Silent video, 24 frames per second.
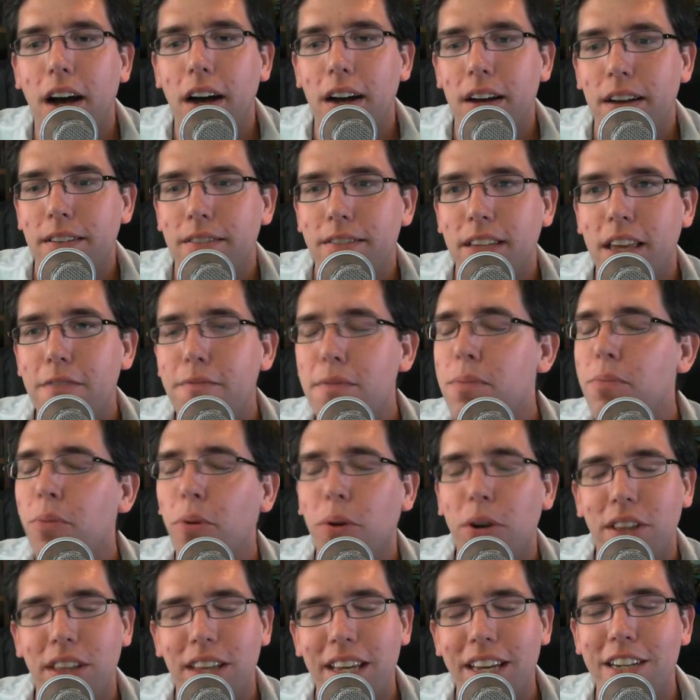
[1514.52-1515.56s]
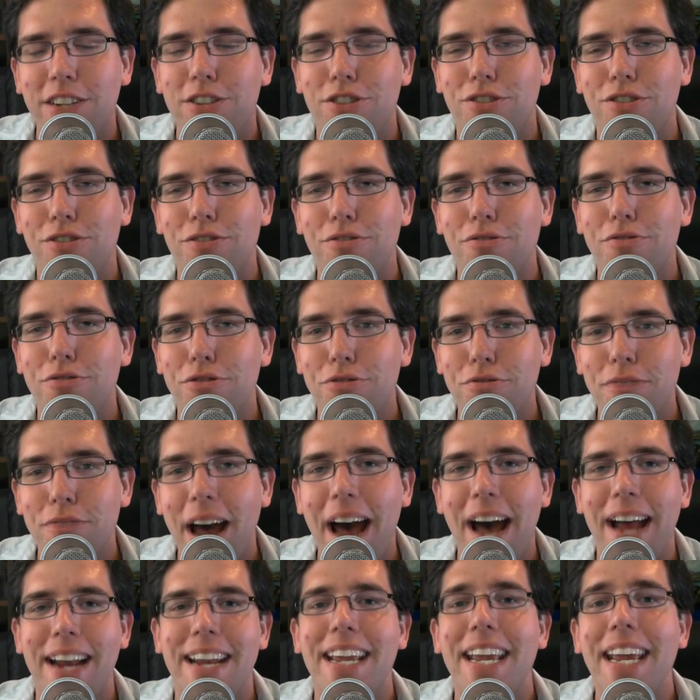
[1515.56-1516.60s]
Give me more things to
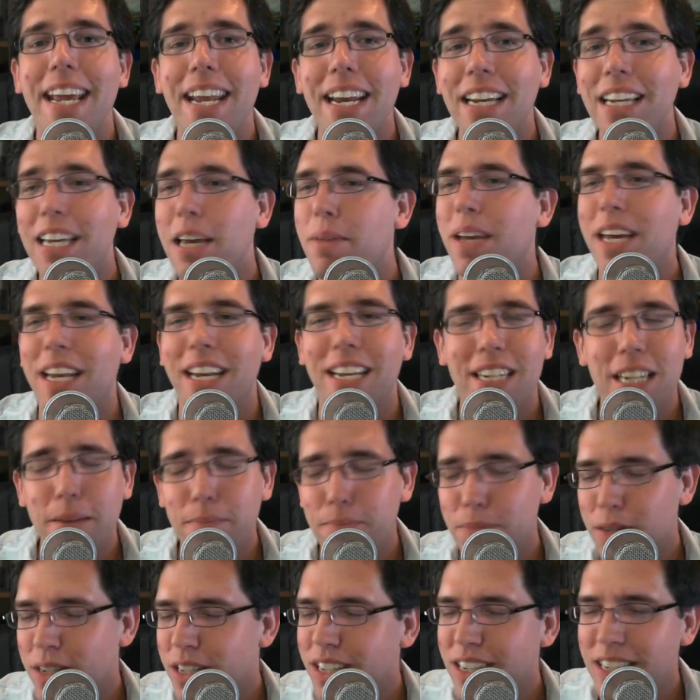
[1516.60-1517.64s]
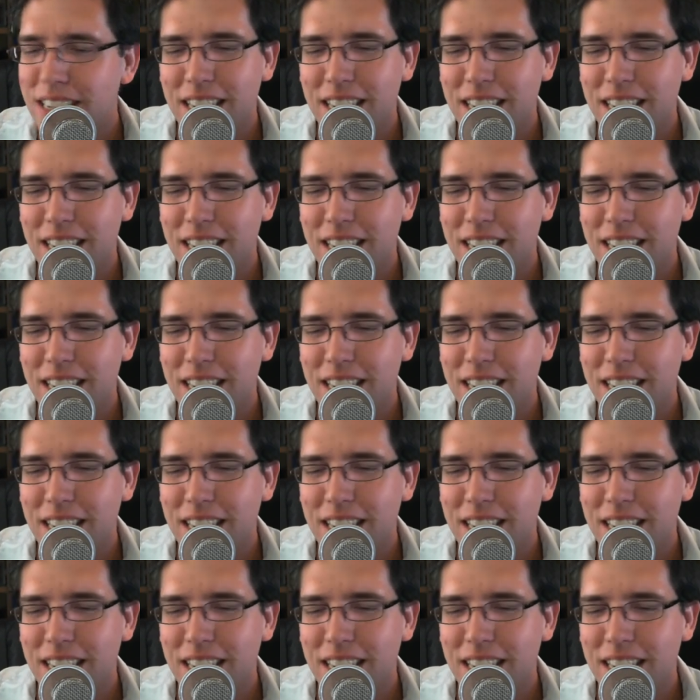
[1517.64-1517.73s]
add in. Give me any tips.